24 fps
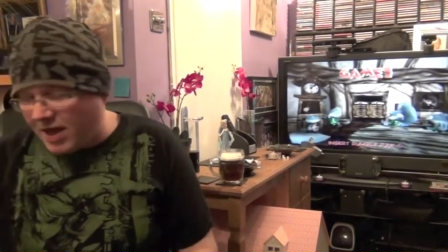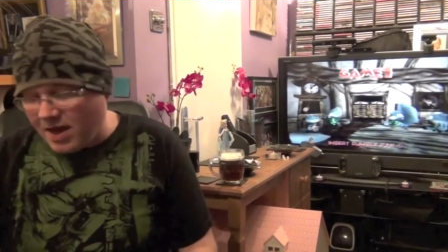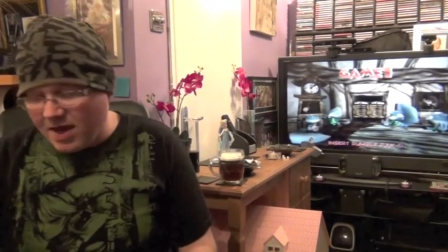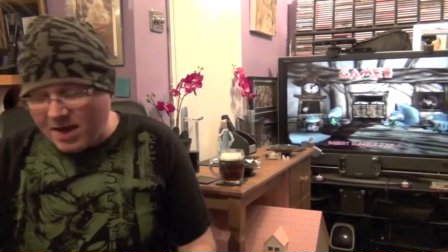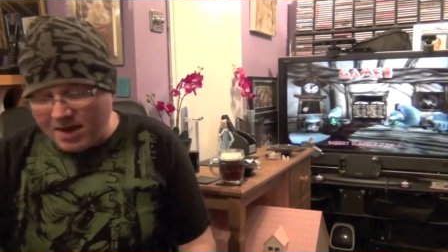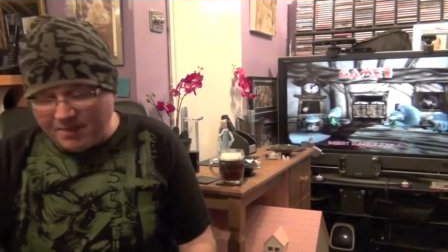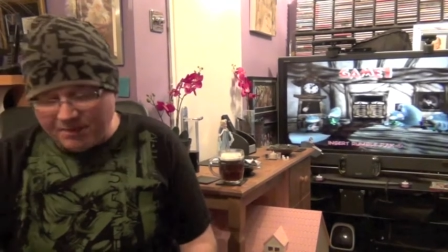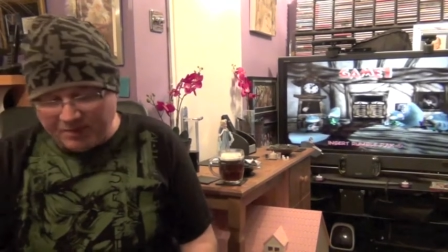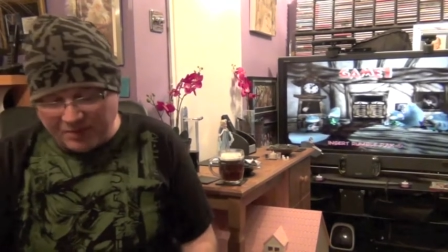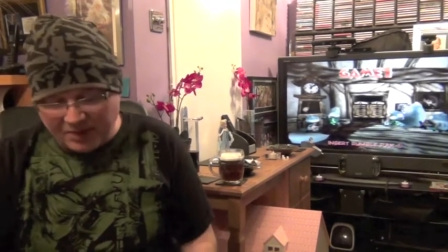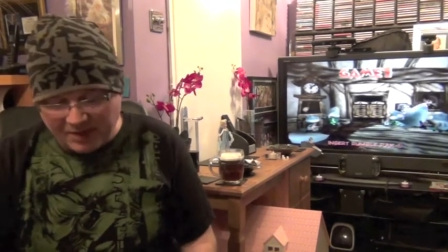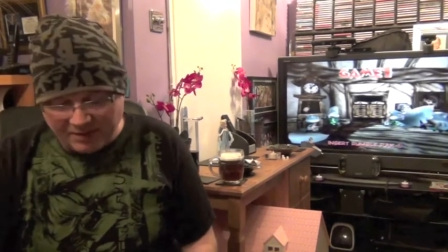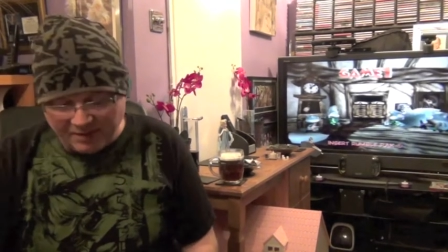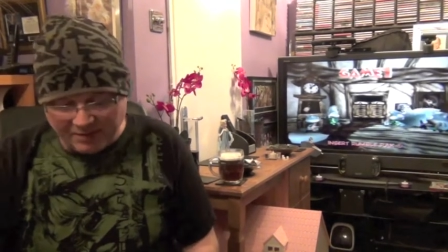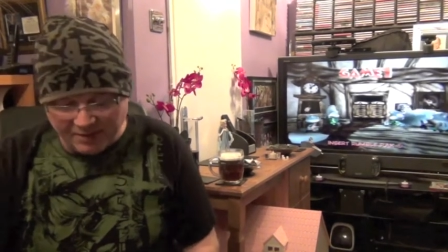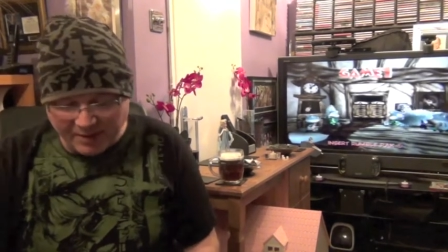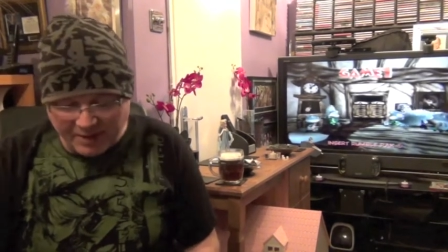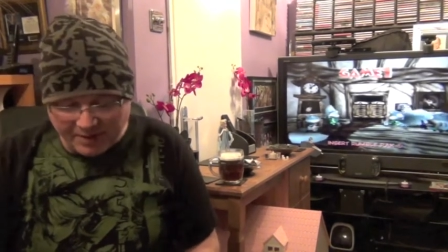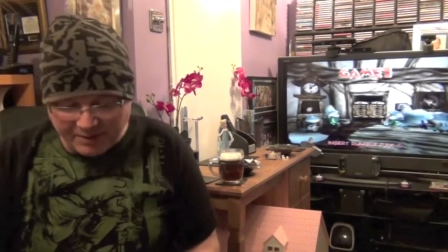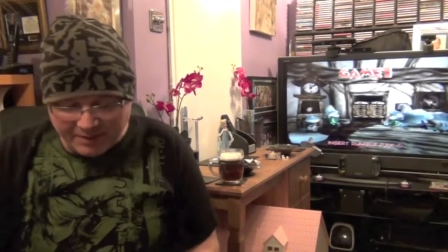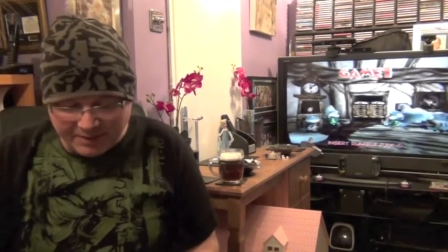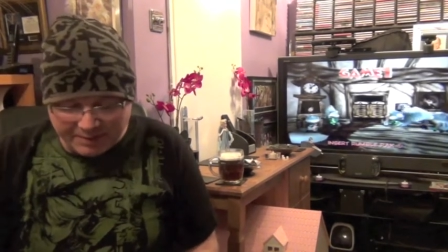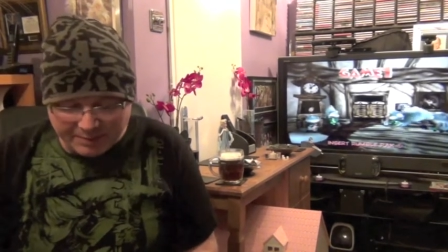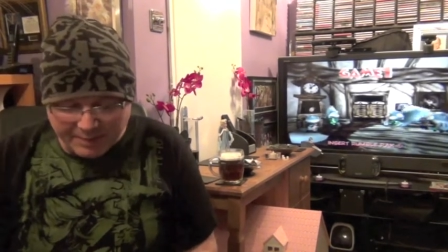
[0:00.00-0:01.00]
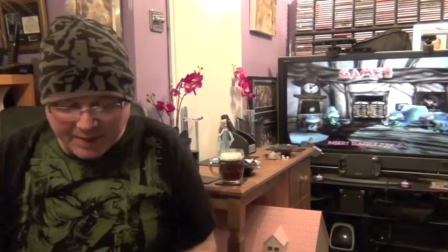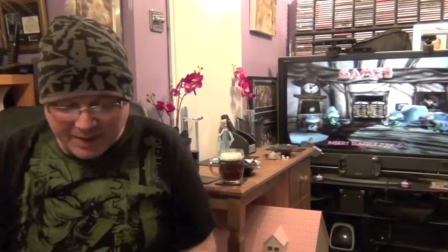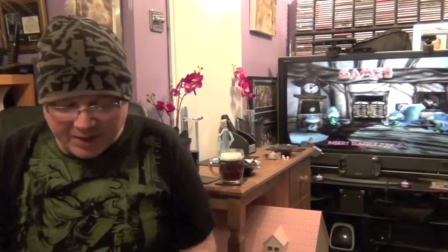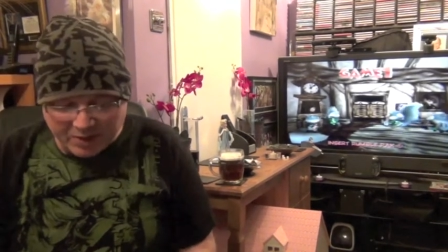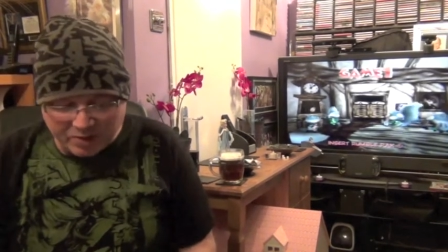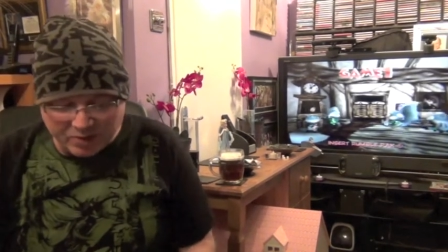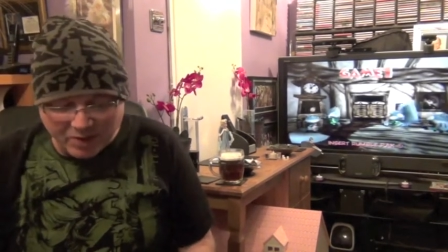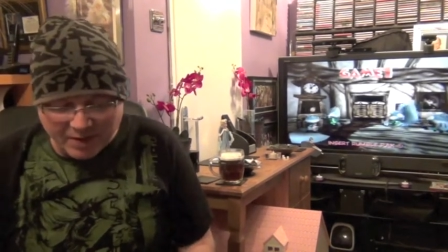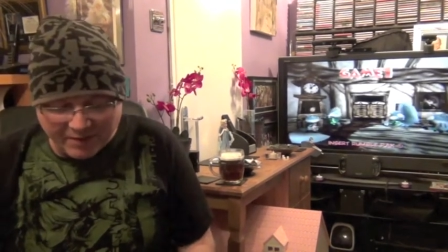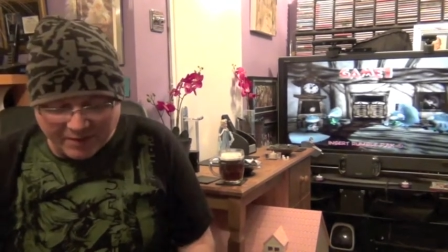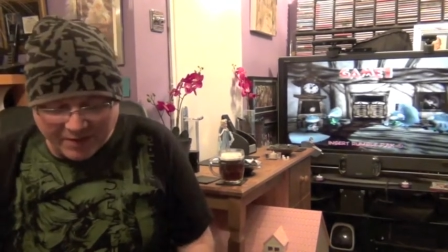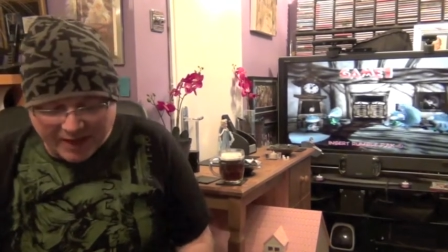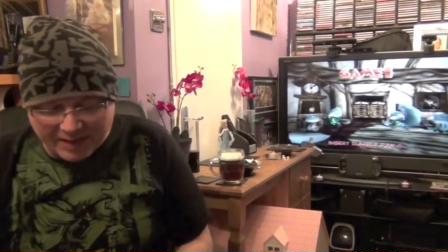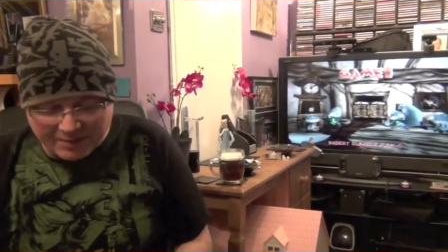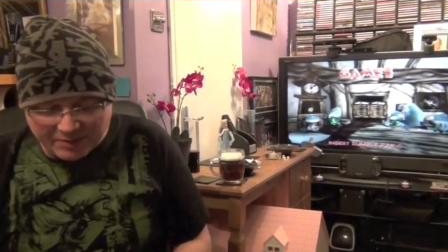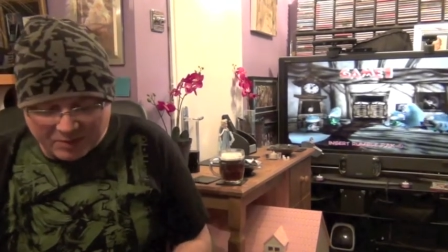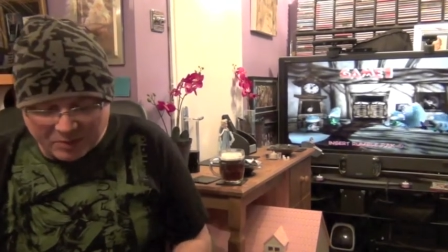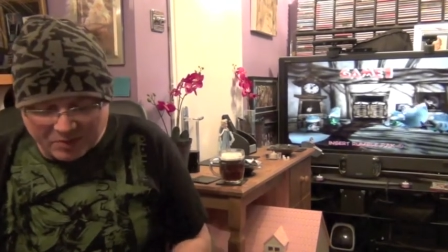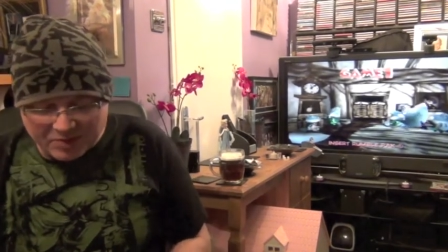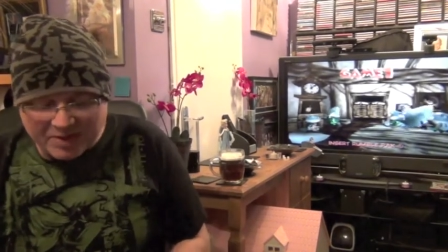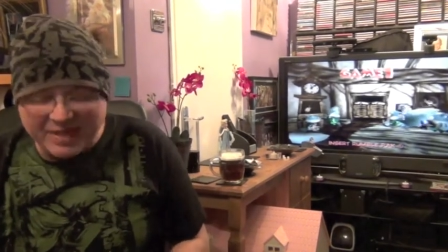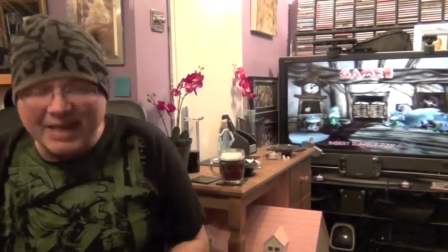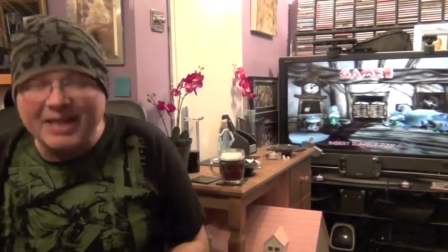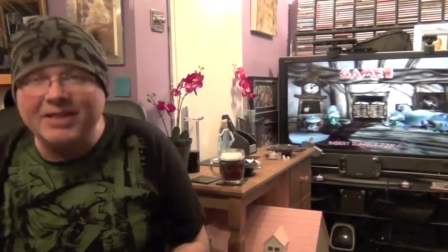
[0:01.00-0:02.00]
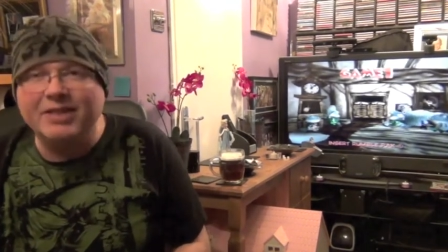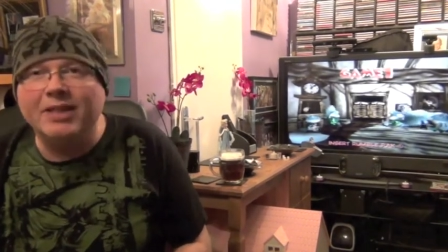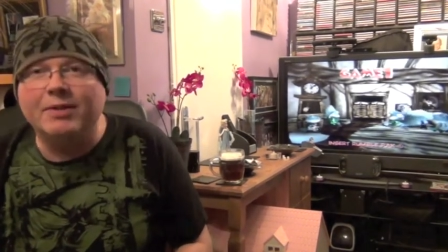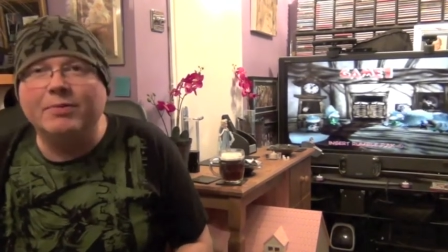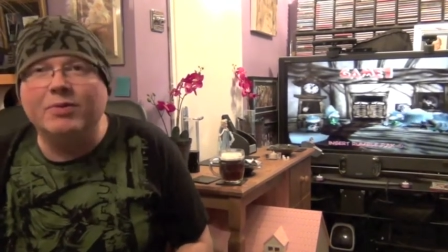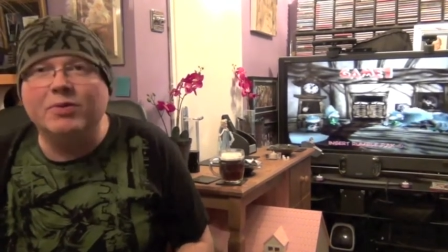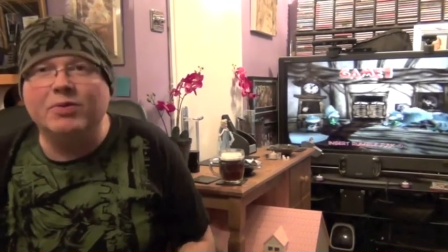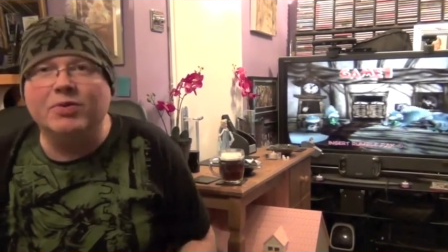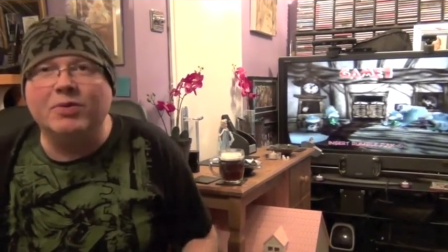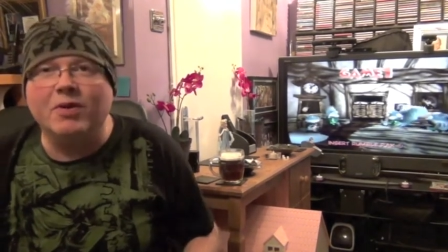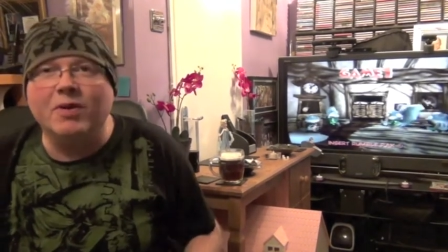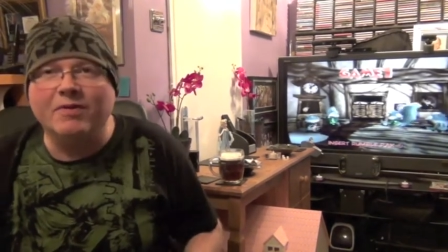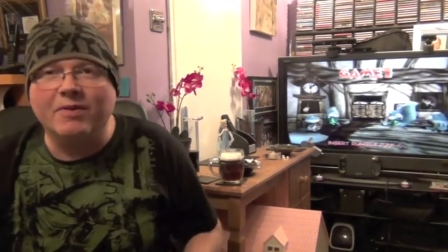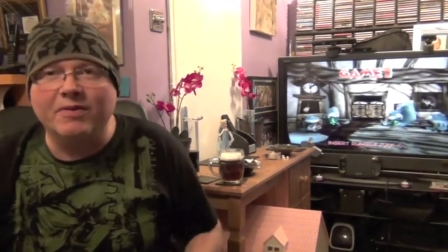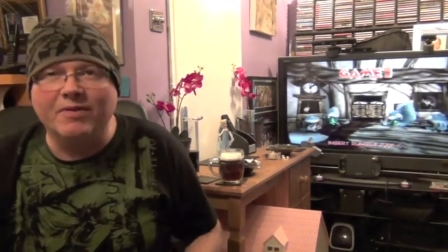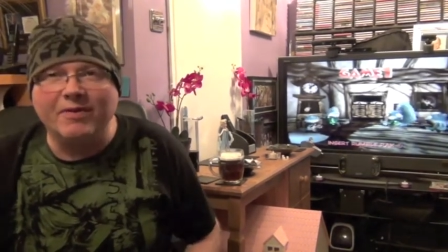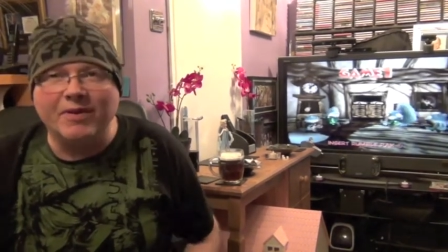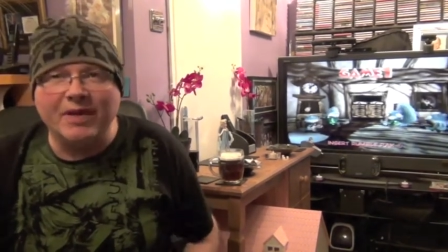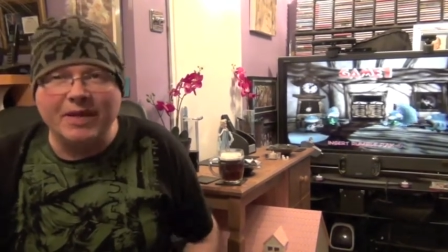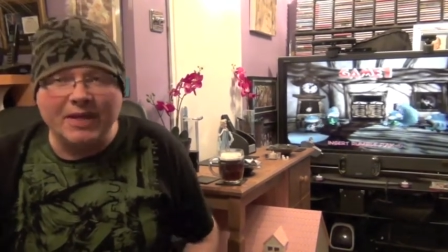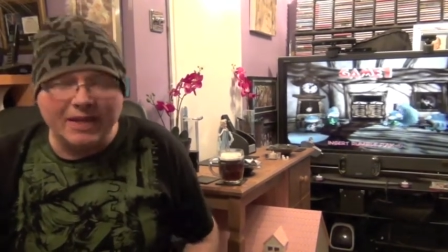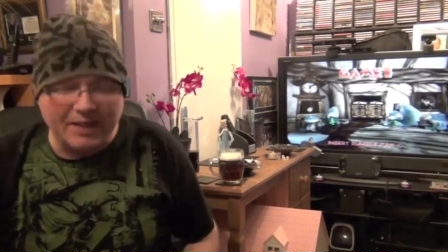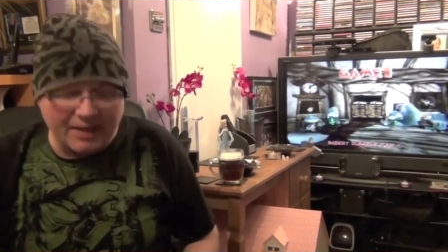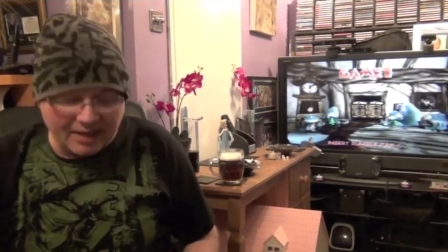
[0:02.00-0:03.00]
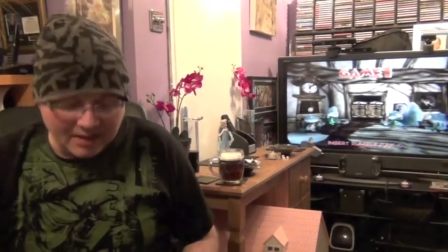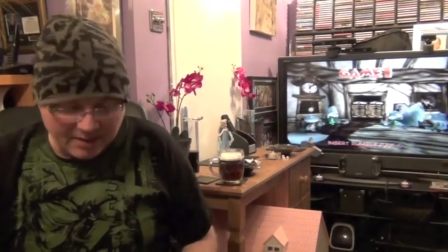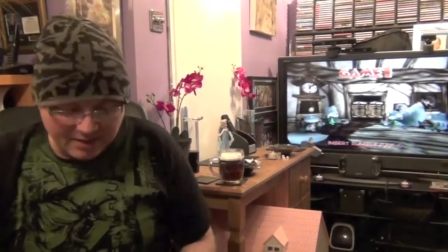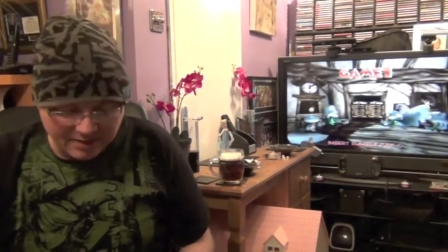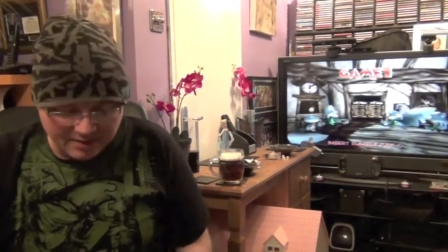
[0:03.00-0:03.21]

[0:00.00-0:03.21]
a few of his Mega Drive games, which he had doubles of, I think.